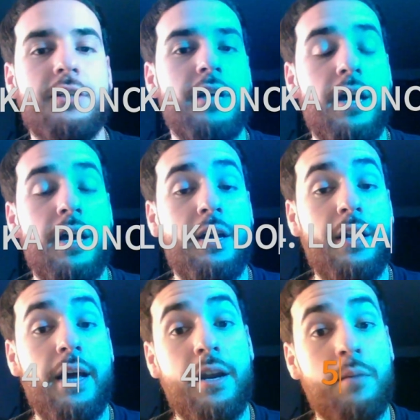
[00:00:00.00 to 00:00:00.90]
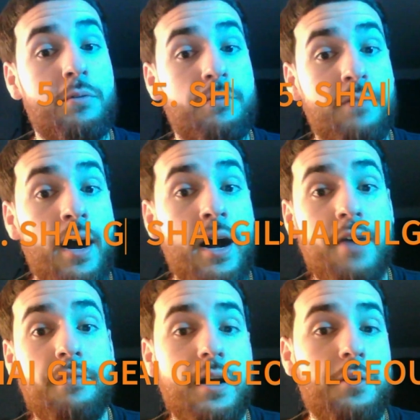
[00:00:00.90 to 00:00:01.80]
And at number
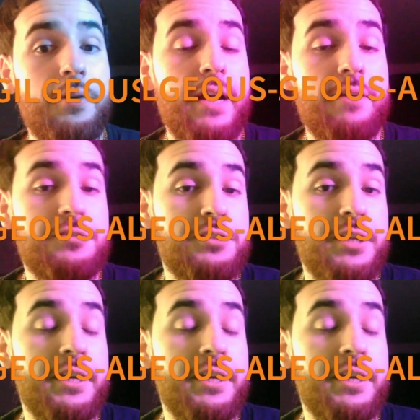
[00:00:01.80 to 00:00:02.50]
five, I would have Shea